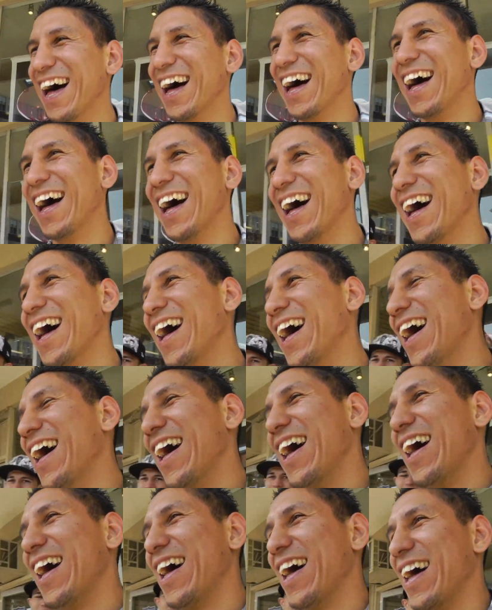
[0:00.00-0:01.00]
out he may have
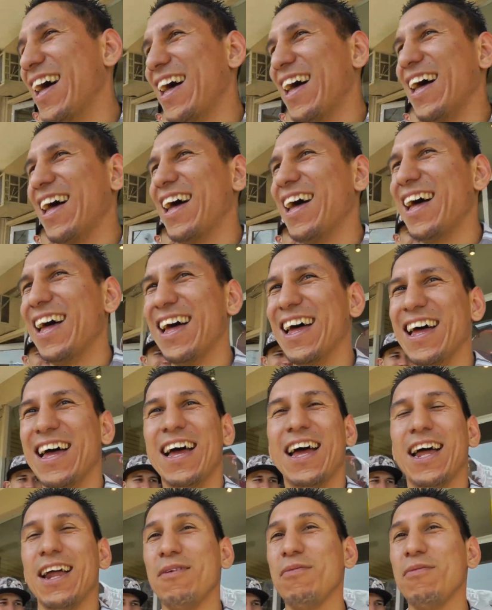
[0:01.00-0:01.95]
some kids in the Philippines.